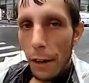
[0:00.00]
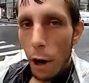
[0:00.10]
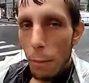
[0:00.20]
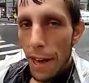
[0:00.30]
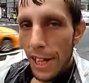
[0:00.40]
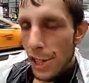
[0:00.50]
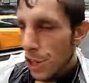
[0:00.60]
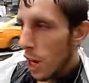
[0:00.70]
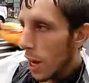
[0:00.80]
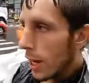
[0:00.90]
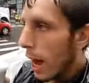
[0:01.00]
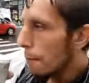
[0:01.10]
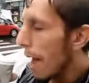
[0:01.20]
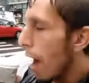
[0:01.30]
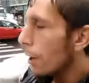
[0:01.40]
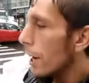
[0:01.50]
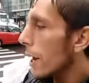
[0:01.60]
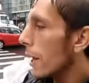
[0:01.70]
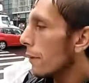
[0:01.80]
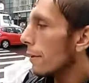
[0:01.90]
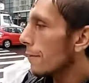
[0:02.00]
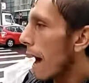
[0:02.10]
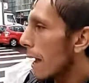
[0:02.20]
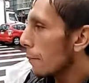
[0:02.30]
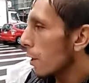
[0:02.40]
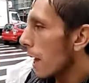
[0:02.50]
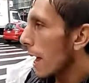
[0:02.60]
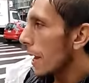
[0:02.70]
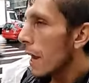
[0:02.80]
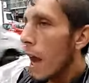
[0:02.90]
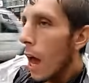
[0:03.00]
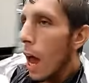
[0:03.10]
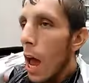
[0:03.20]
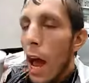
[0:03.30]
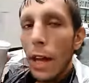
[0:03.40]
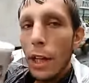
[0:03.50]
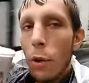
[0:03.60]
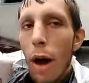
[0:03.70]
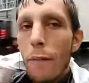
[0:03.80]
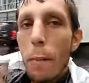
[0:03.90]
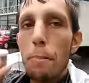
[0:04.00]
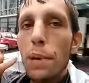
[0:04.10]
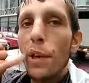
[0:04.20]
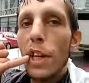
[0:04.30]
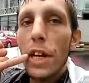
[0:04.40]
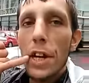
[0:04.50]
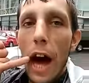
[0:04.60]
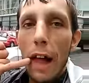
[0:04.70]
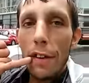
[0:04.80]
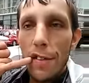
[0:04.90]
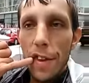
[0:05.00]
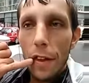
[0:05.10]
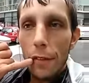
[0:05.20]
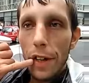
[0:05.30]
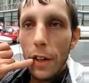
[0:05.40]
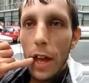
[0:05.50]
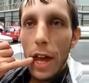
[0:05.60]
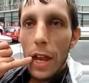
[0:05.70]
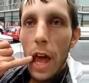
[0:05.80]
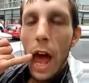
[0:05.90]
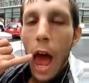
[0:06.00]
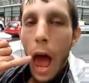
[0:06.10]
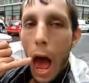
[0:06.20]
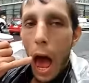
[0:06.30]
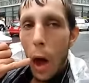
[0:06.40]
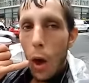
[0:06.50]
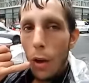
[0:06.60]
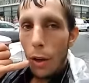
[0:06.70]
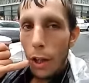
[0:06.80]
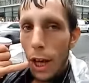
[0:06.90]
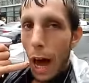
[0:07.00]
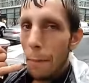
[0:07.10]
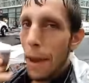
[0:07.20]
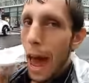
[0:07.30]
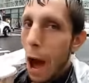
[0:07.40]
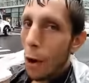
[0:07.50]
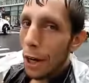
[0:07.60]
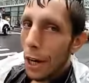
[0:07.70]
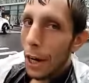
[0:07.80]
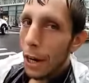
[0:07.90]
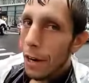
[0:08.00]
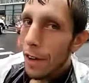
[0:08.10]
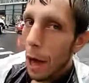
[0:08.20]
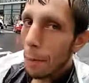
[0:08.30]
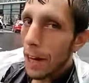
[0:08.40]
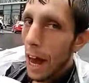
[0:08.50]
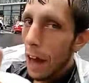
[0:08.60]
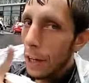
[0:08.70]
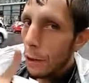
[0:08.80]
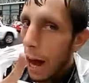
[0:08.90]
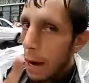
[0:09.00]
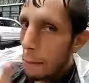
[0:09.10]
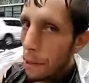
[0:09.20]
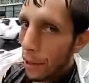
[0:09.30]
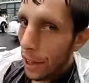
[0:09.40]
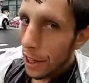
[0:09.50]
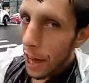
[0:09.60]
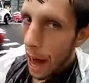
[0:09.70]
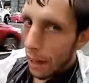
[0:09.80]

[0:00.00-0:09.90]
hero, bitch. Come down here, Hillary Rodham Clinton. You have $1 billion, Hillary Clinton. Come down here and tell me how you got $1 billion,